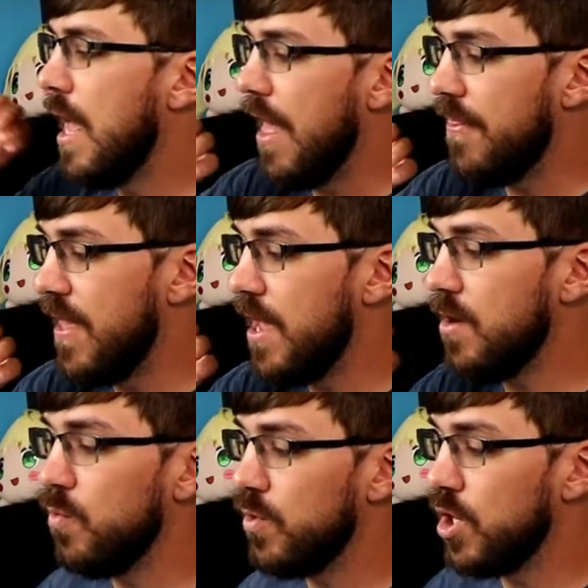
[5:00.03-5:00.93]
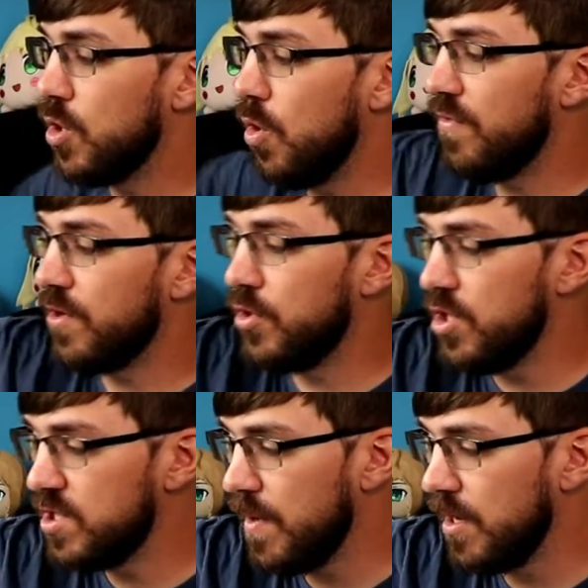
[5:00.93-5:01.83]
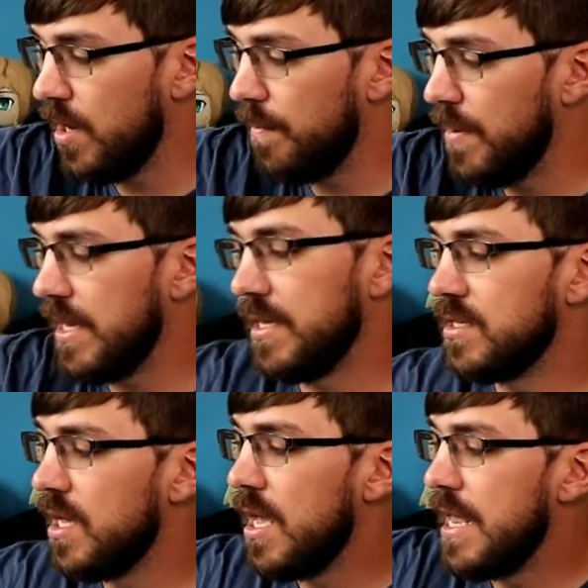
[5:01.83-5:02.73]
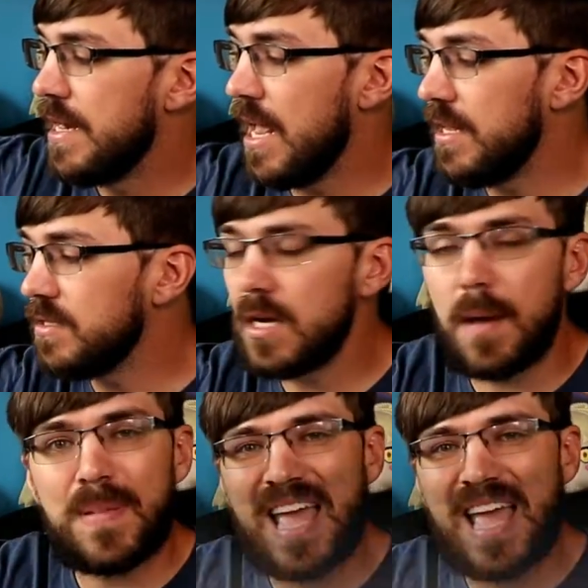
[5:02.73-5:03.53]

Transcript: And then when you go over to Good Small Companies, tends to not